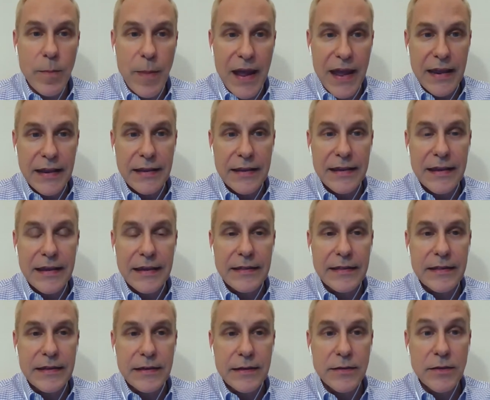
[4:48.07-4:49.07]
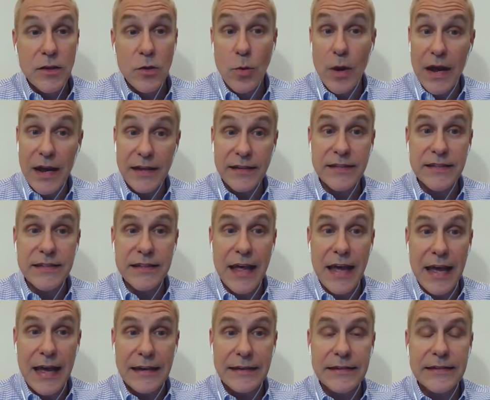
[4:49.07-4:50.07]
bank in the US
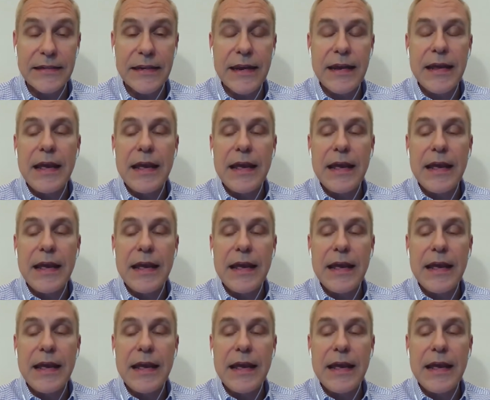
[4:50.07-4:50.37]
that